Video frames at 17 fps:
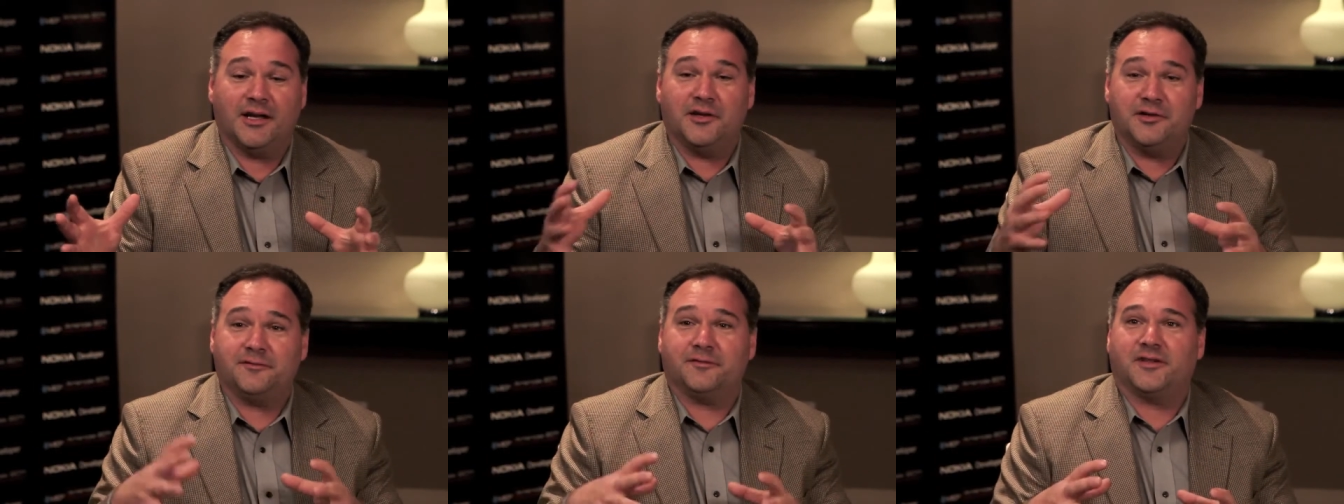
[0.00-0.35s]

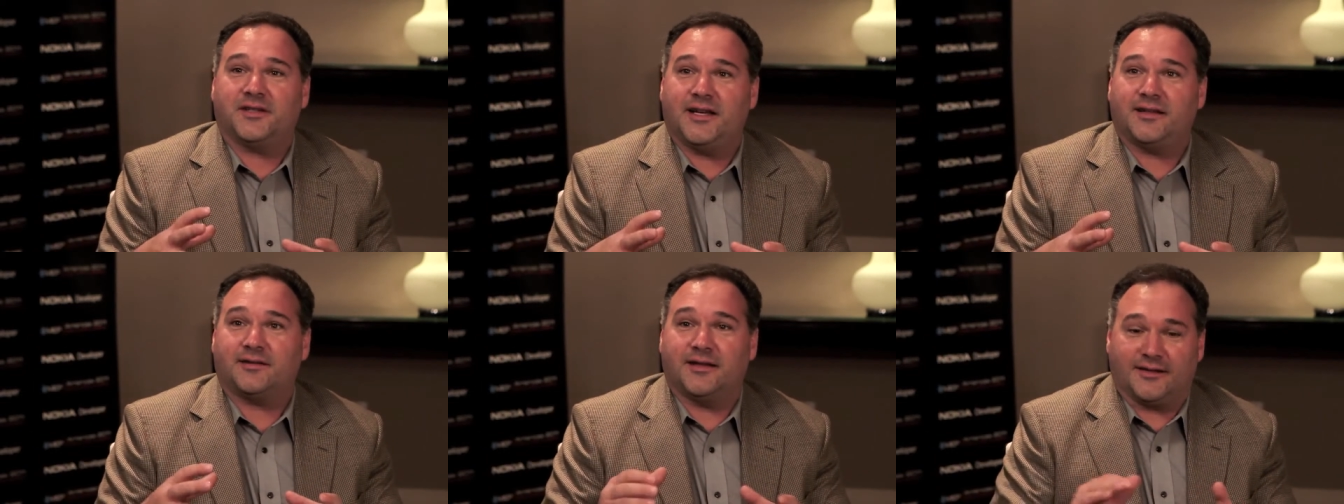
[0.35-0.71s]
you
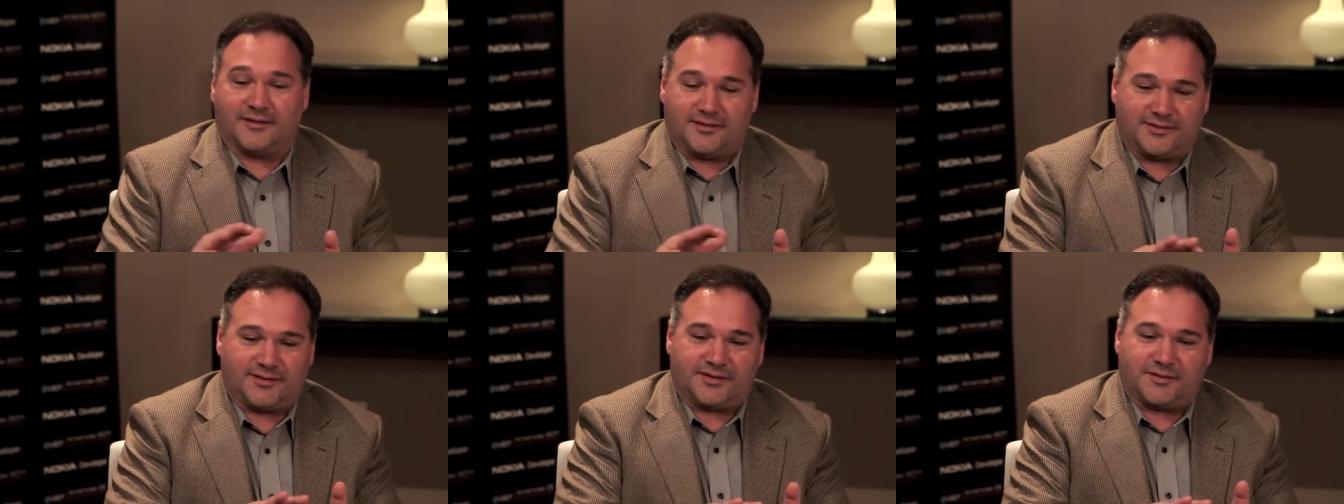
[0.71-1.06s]
forget that
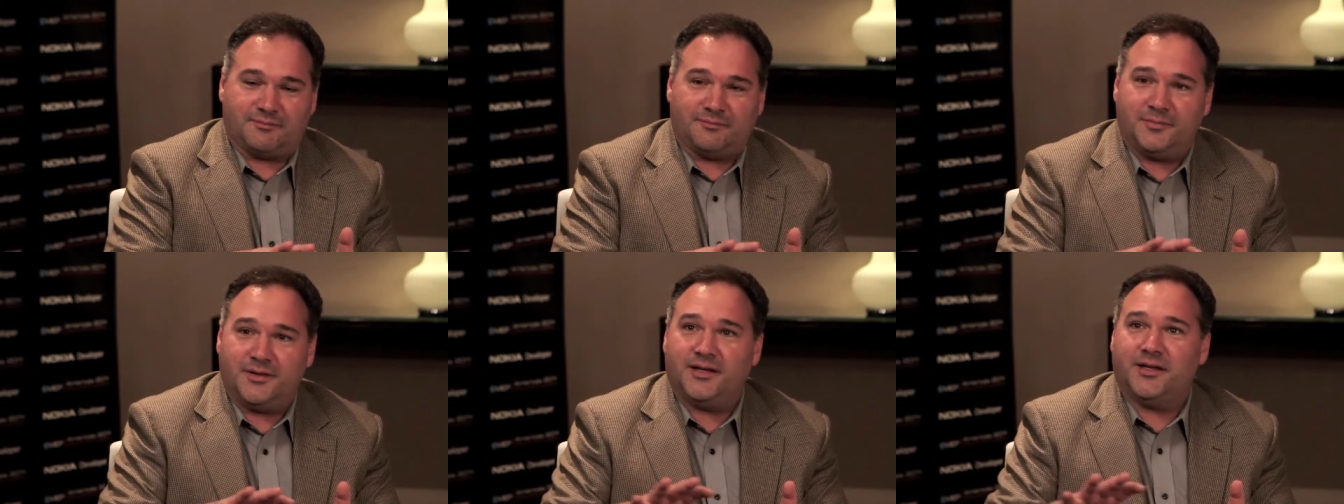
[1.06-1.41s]
there's this
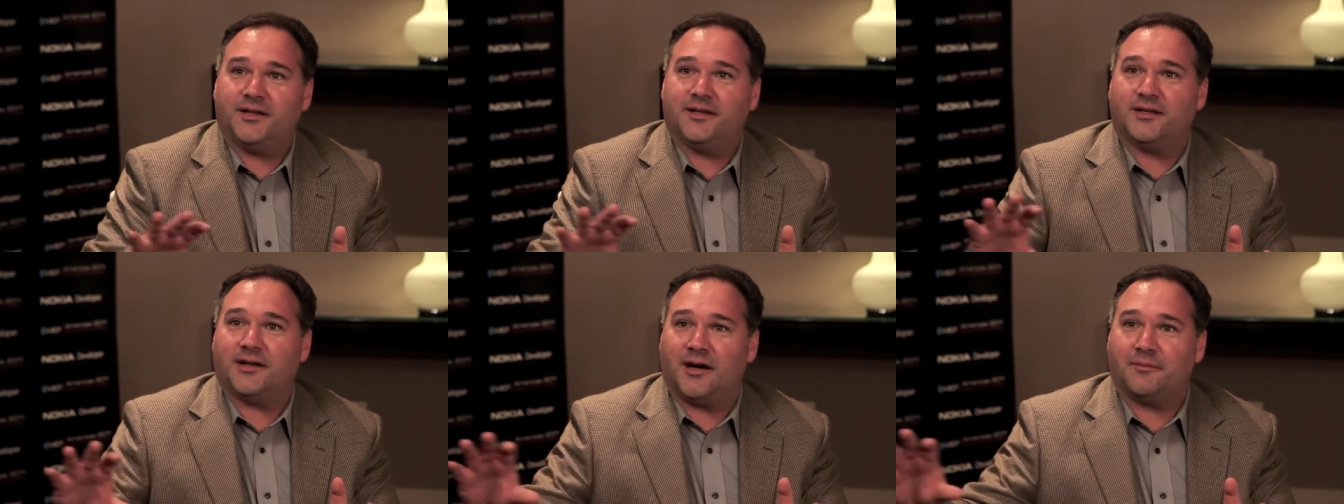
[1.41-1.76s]

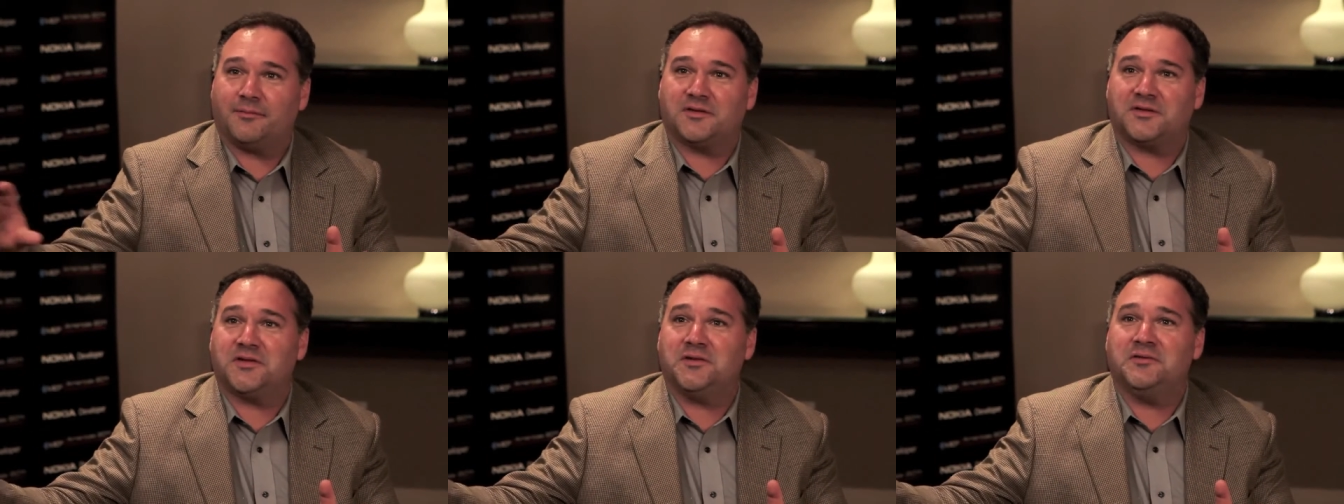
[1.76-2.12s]
big
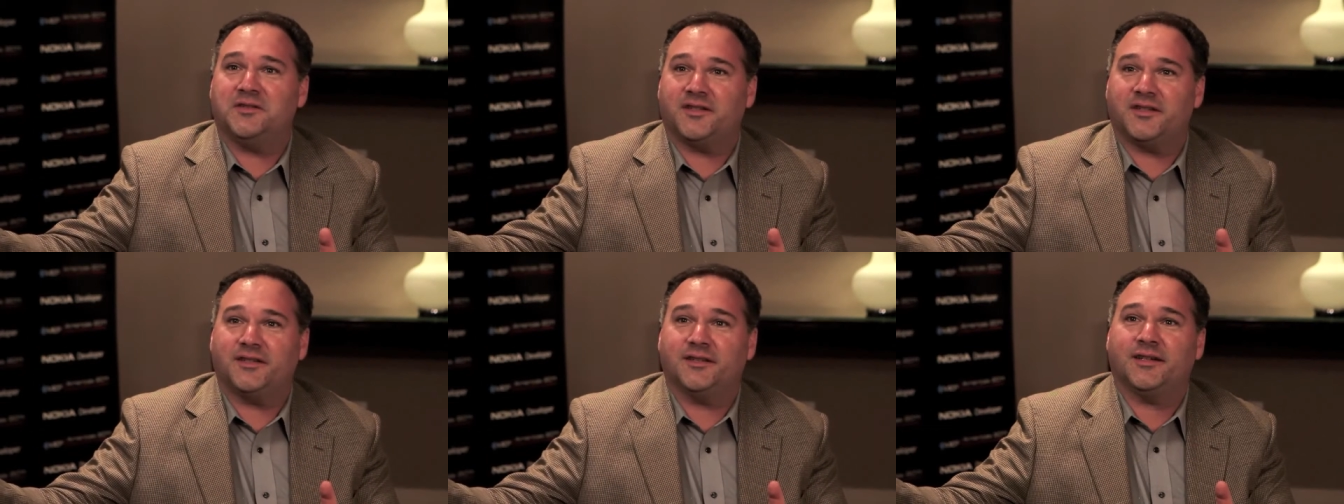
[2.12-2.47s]

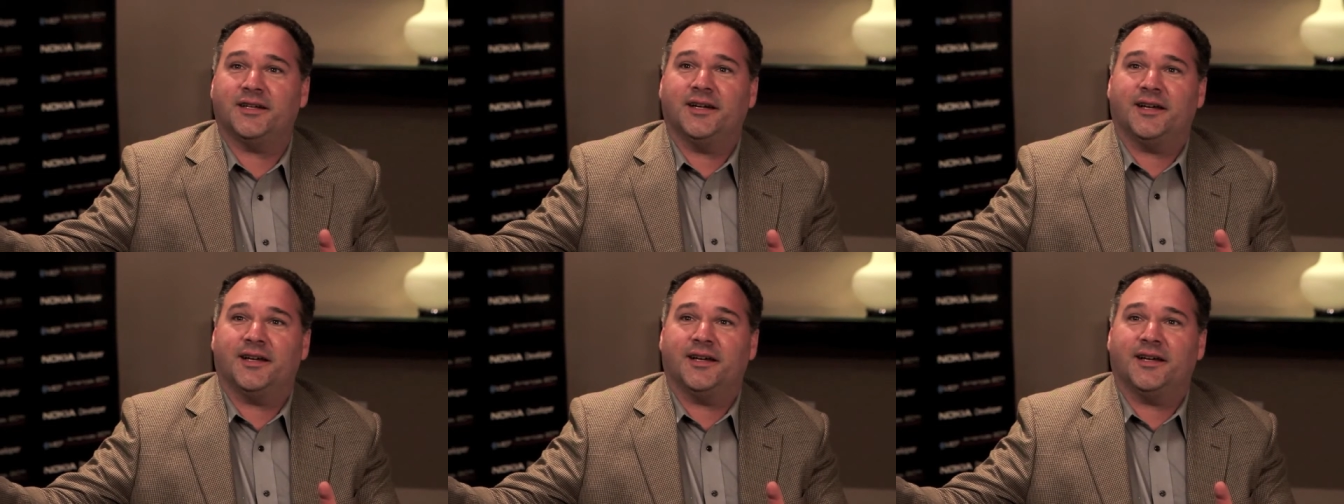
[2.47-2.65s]
opportunity